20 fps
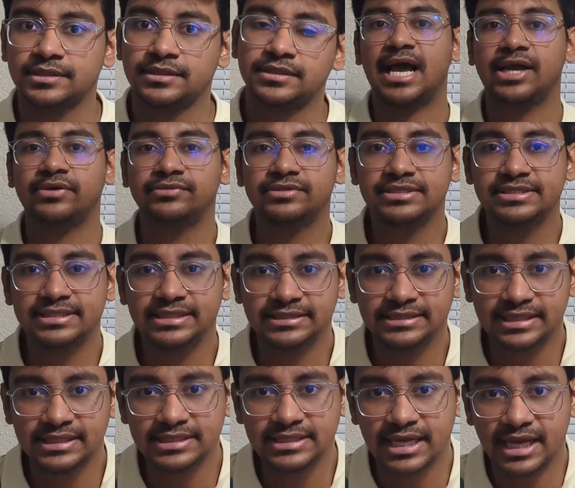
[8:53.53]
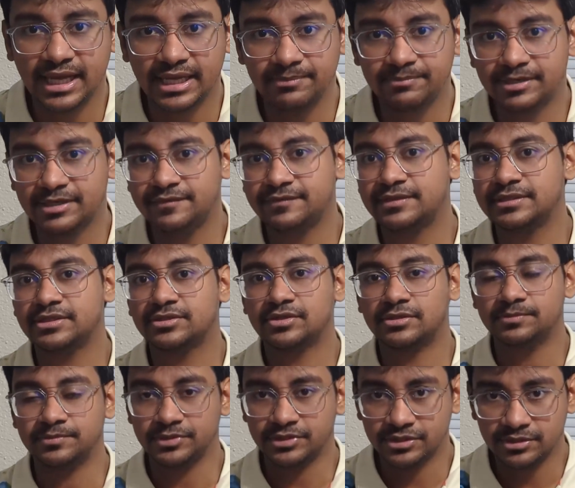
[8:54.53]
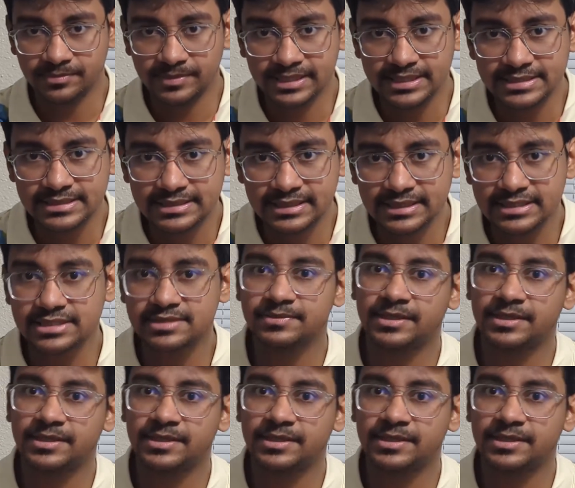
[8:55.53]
I would say that I prefer the computer-based test,